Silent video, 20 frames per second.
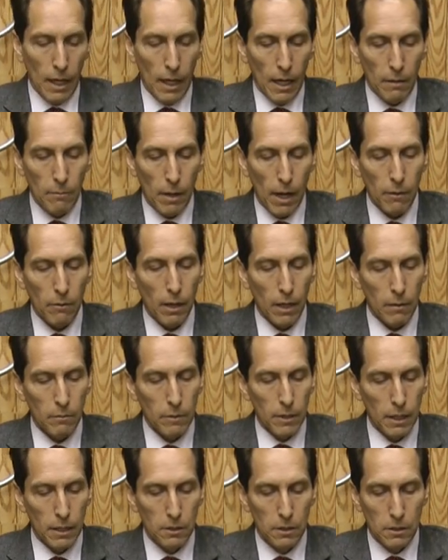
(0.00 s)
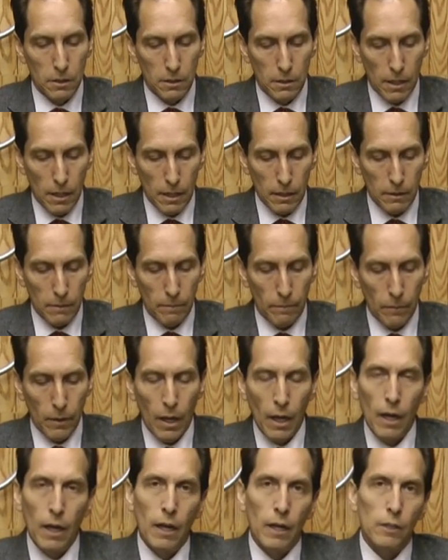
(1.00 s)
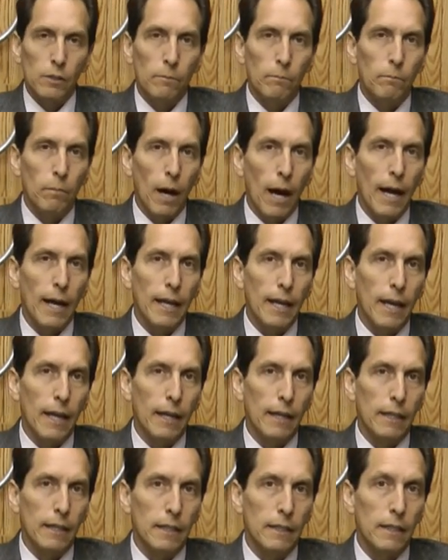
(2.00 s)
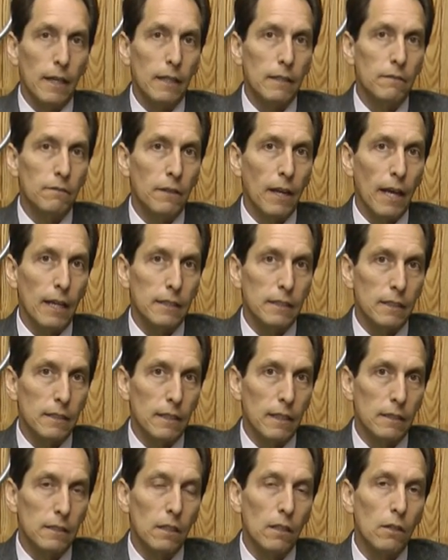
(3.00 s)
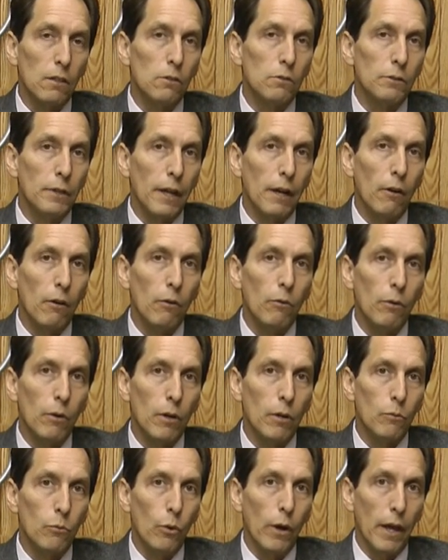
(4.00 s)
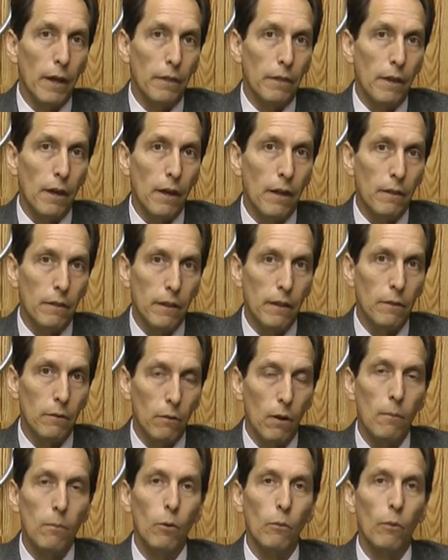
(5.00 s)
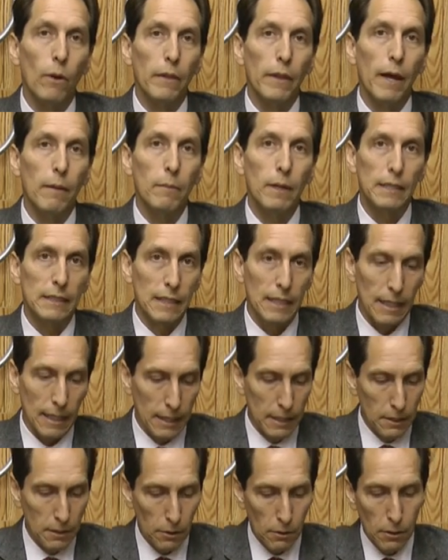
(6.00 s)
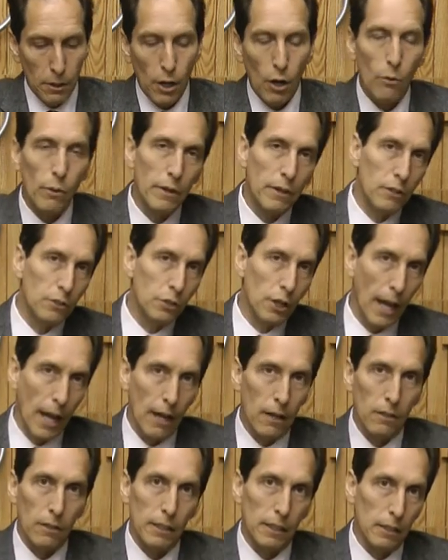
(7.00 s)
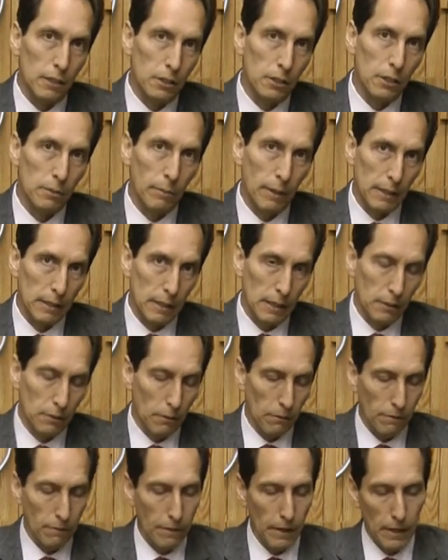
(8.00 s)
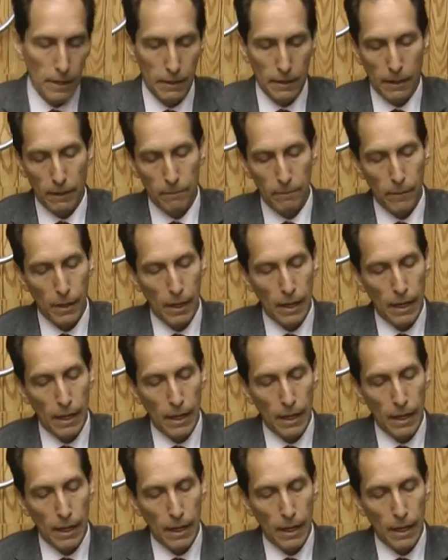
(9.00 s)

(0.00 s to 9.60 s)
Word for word: And my recommendation is this: buy a conductive gasket that's a little narrower in width than the rubber one. That makes it easier to go in the channel here. It just makes it easier to fit in there.